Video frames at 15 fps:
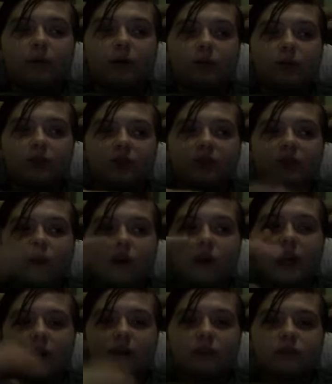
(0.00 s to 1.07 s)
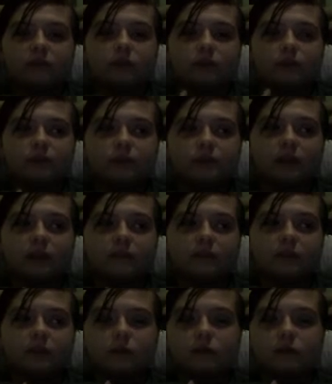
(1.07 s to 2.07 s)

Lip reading: still hung out at school and stuff, so